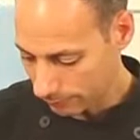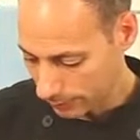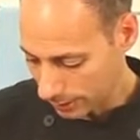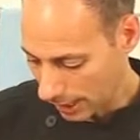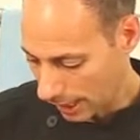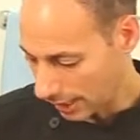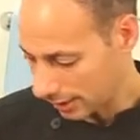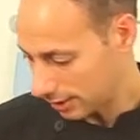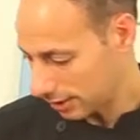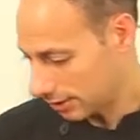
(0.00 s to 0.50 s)

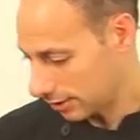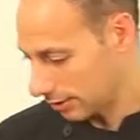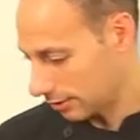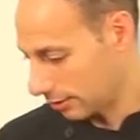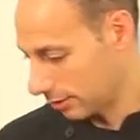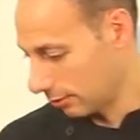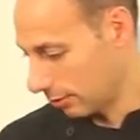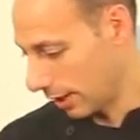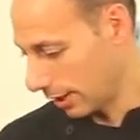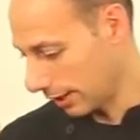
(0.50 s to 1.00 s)
Yes.
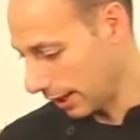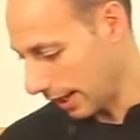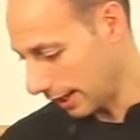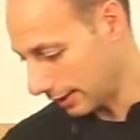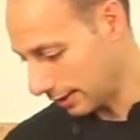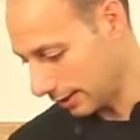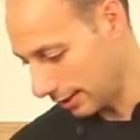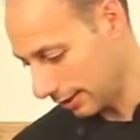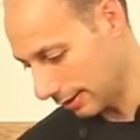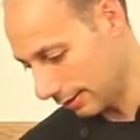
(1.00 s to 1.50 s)
Do I
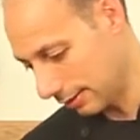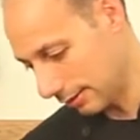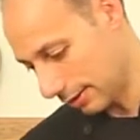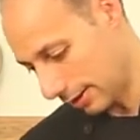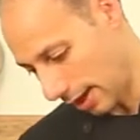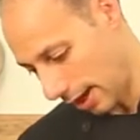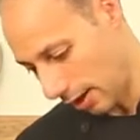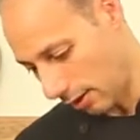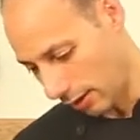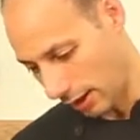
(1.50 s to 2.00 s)
like to?
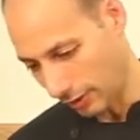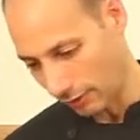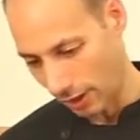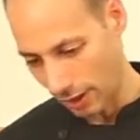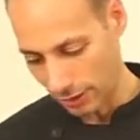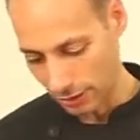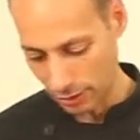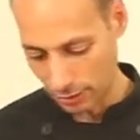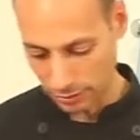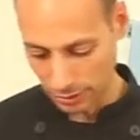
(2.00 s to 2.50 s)
No, I'd
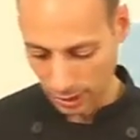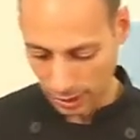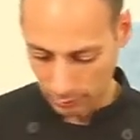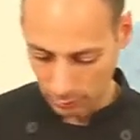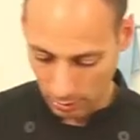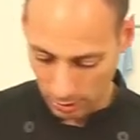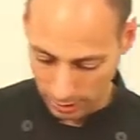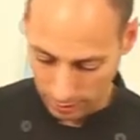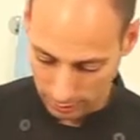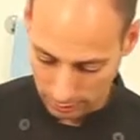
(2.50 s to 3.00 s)
rather use egg
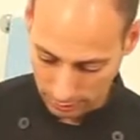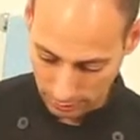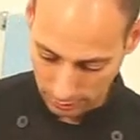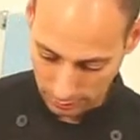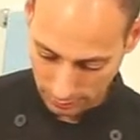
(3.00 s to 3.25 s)
whites.